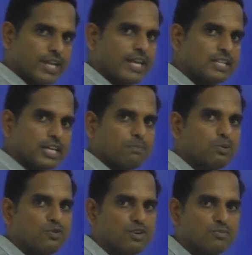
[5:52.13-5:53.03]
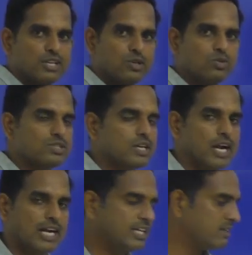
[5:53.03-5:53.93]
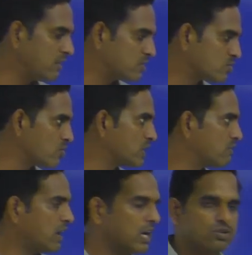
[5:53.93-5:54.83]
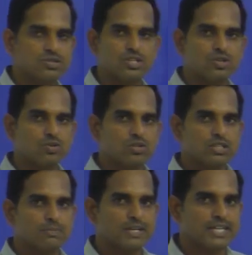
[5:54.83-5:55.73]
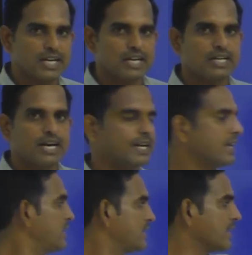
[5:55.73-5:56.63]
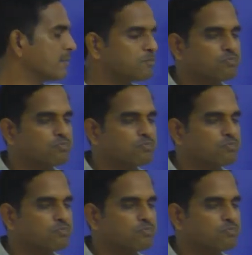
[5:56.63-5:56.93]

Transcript: take the input from the user and it will store the values into the particular array A.